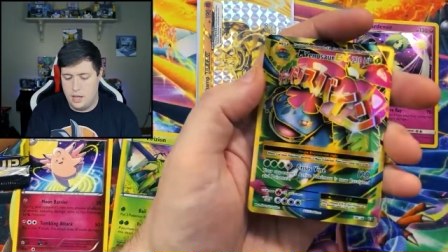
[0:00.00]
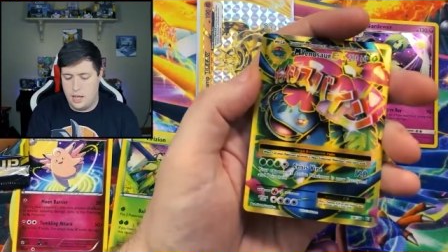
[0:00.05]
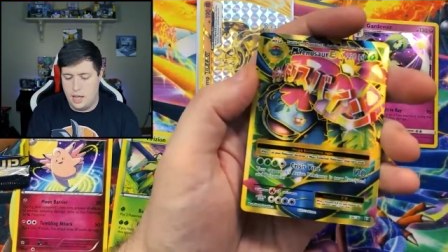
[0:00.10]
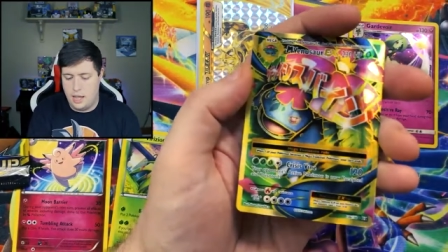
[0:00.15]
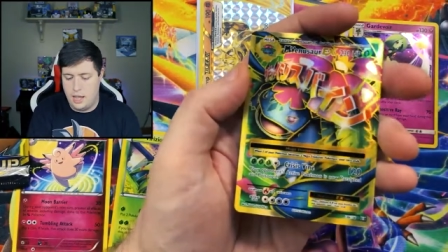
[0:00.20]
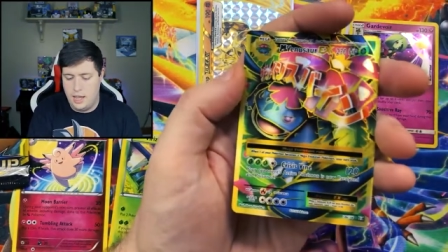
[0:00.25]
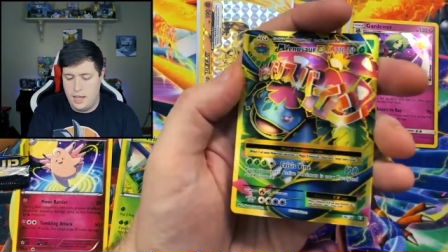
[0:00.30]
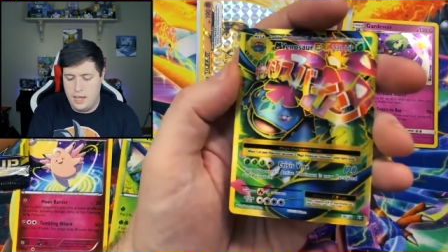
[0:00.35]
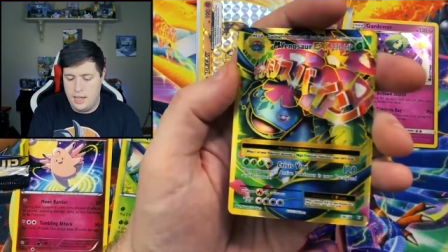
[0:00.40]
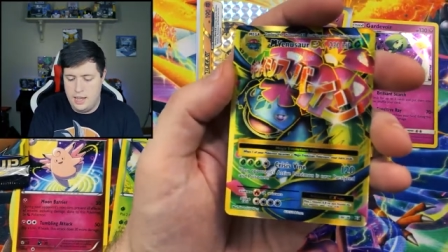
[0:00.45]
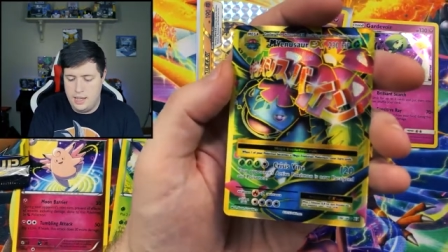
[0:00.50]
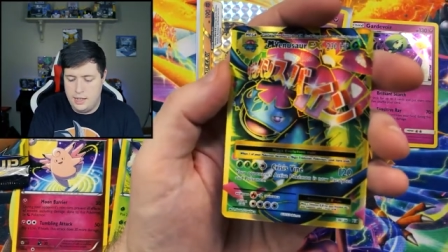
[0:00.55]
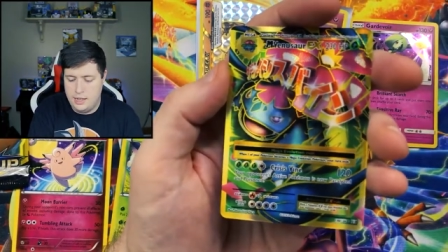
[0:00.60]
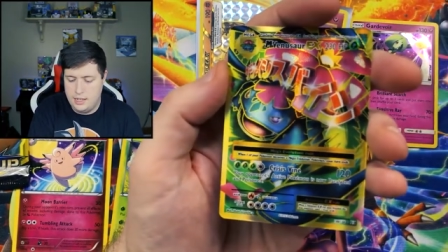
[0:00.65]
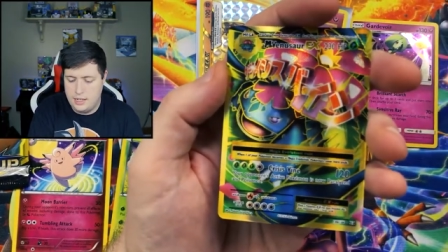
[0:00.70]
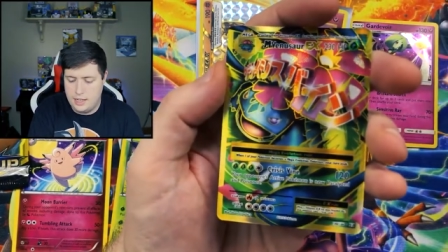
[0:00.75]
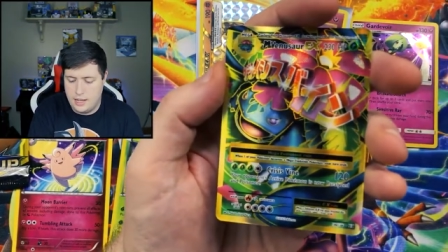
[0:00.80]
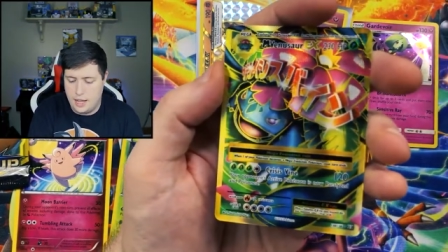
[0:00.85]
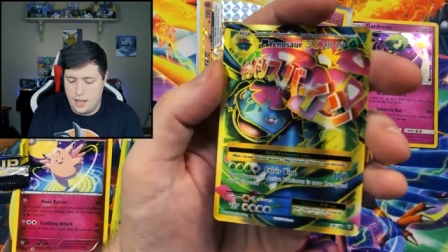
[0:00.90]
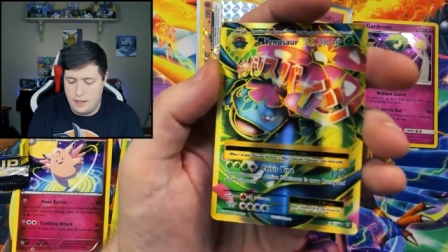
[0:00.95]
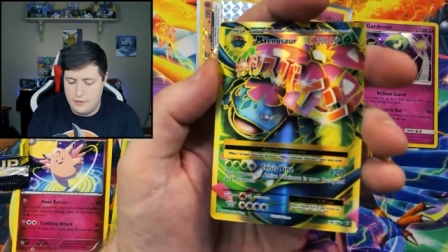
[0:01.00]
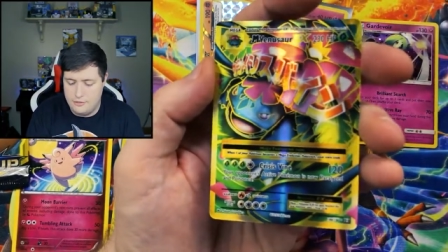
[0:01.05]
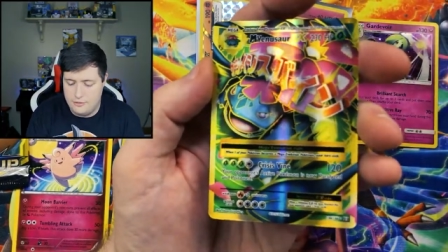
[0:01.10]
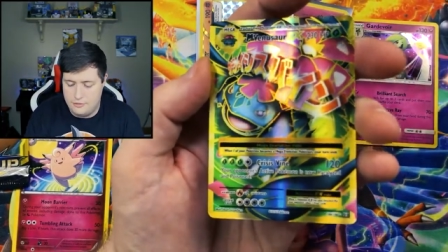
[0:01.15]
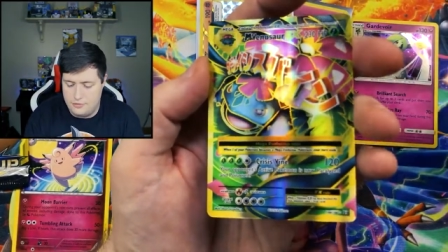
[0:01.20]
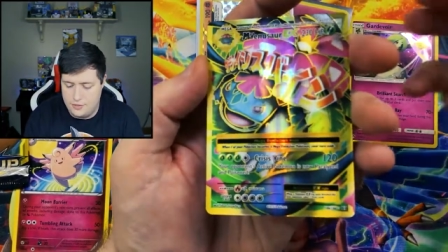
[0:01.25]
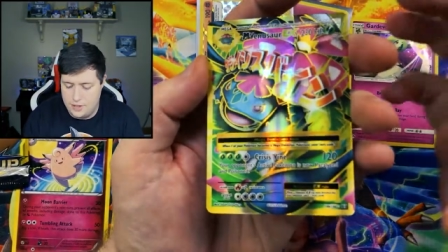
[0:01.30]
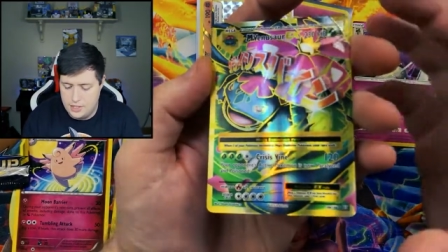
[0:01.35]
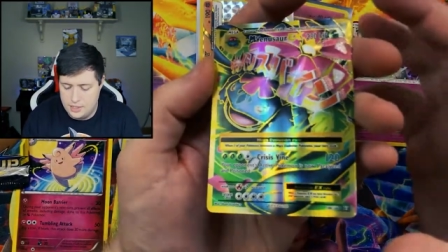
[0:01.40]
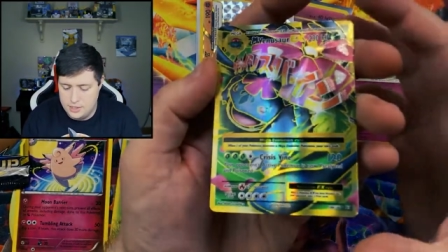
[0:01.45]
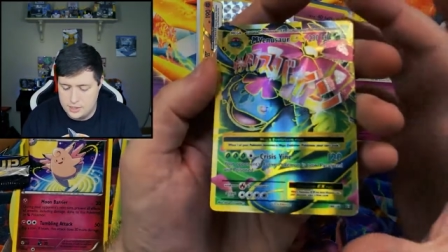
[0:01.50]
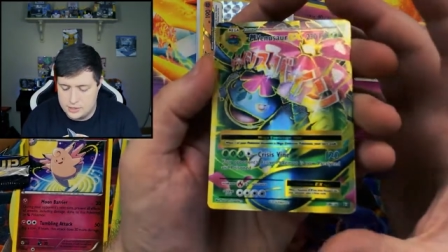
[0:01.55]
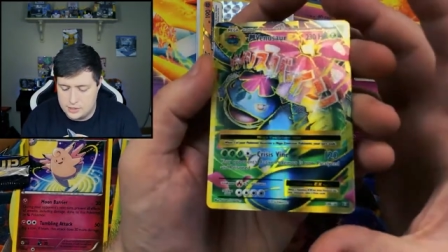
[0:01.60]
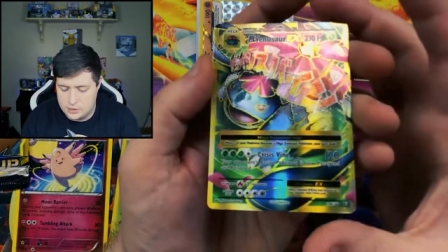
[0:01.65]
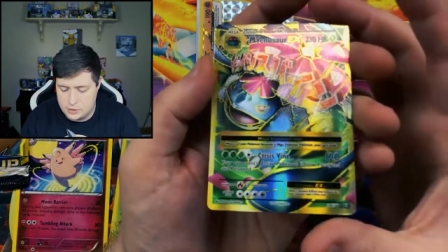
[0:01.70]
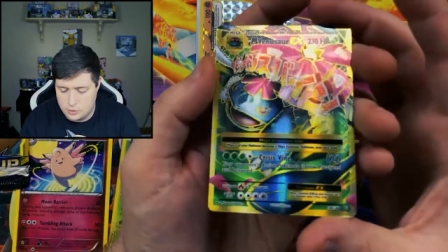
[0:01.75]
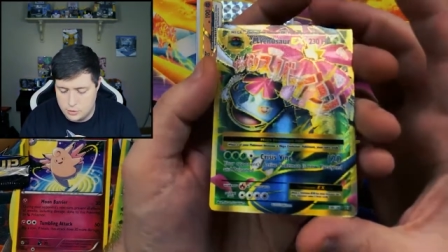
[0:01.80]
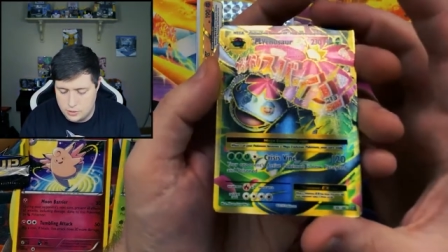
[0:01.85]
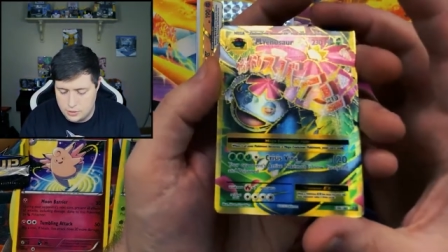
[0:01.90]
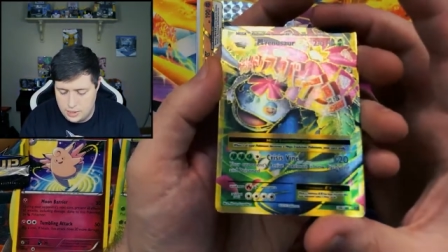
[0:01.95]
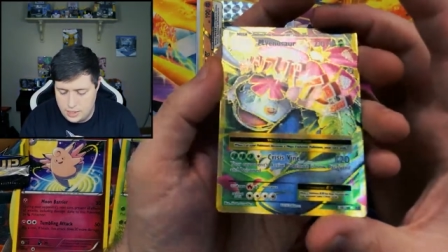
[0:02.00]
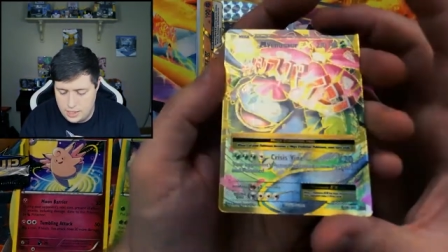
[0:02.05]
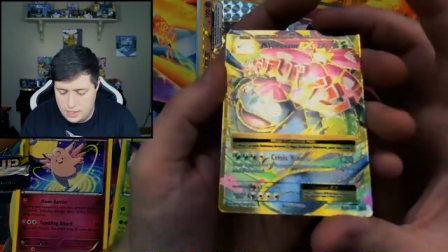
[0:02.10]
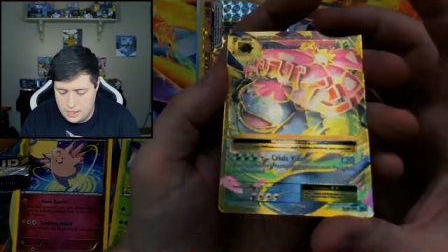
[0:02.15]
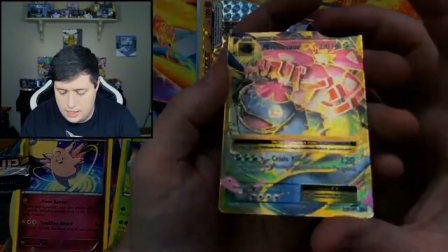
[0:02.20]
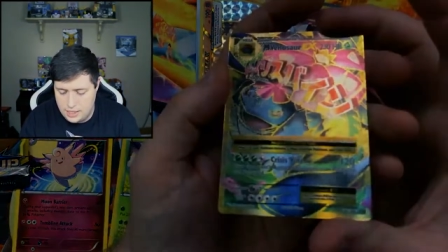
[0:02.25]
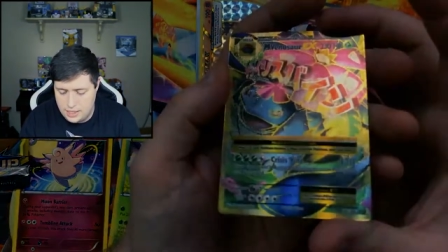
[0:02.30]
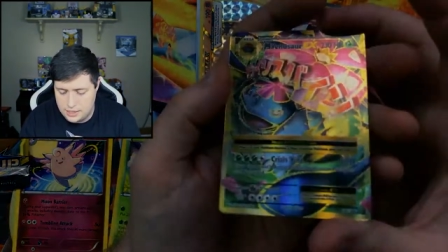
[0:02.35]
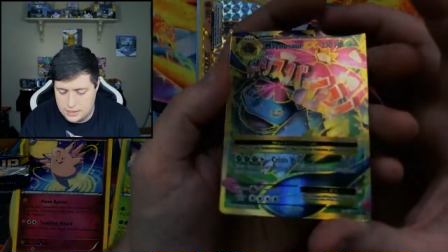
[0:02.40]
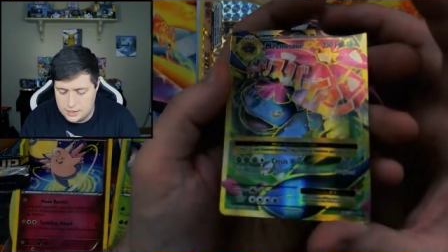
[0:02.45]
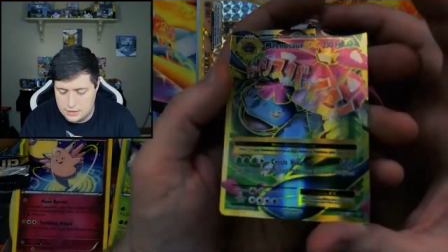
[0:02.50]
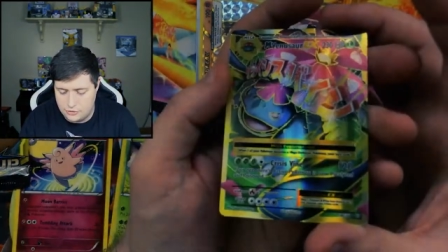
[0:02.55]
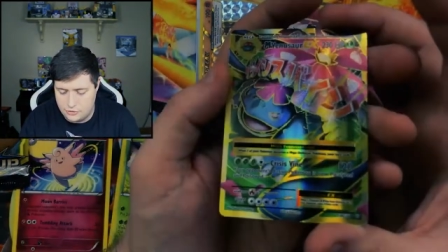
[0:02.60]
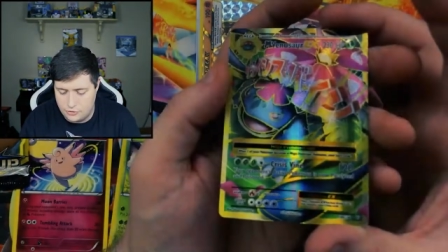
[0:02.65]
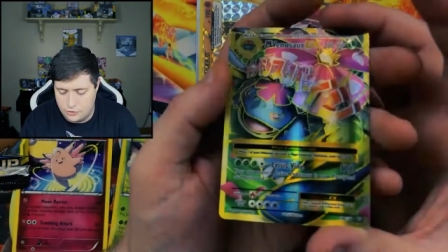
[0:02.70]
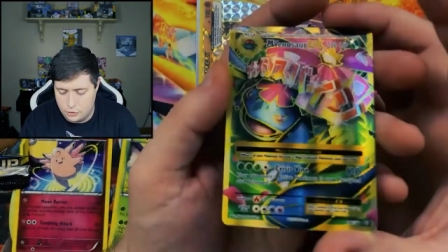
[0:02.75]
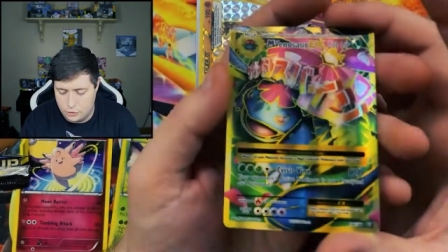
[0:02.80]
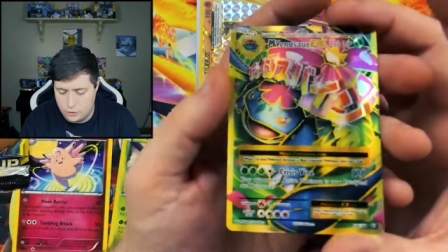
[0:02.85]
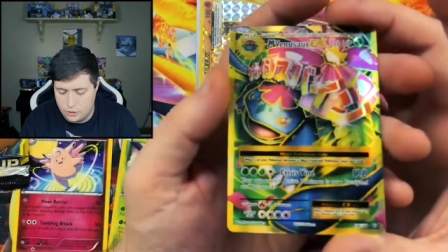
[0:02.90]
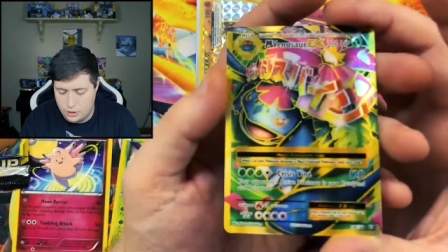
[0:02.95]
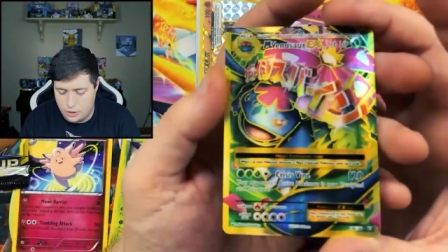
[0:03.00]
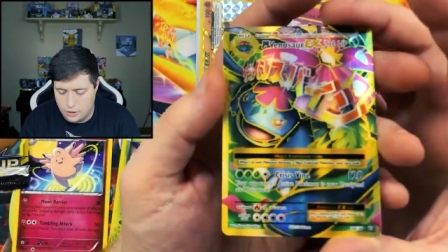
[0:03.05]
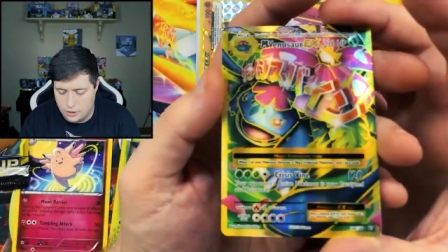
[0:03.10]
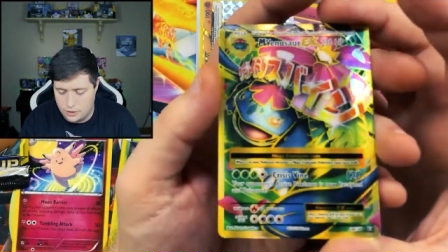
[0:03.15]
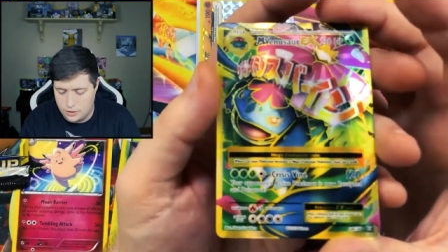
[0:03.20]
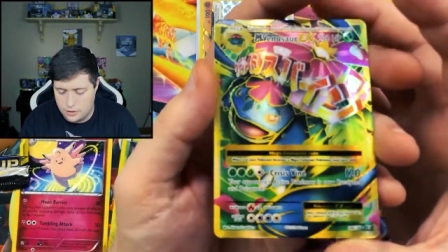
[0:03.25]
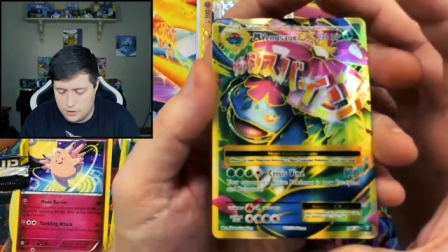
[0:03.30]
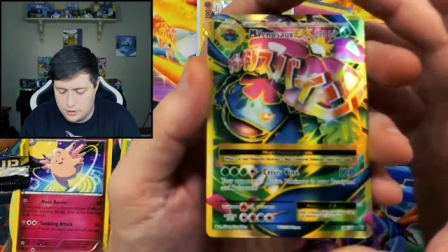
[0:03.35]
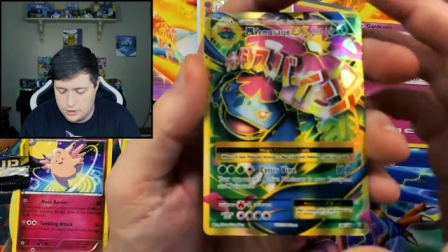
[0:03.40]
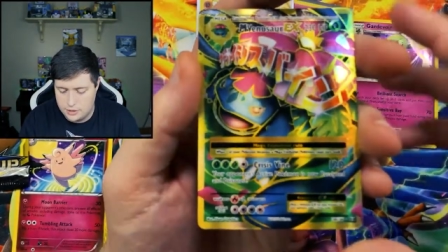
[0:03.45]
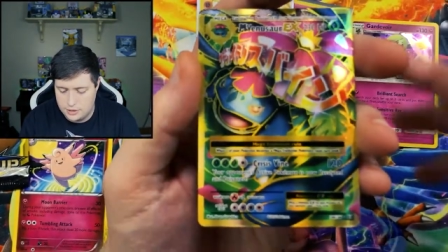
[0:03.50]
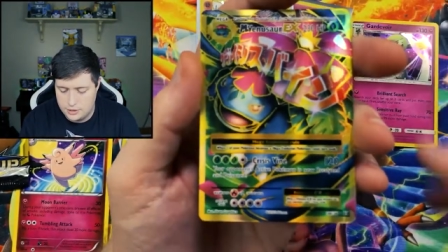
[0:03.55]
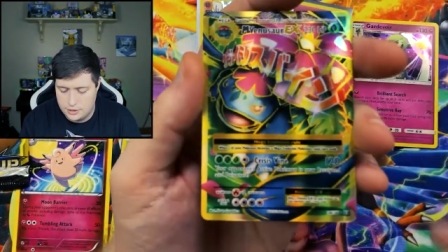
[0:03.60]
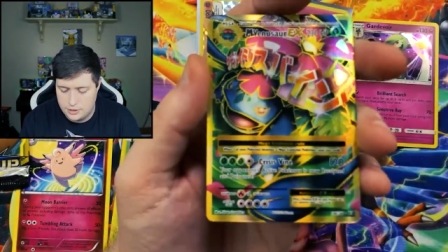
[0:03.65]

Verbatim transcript: and a Venusaur EX full art.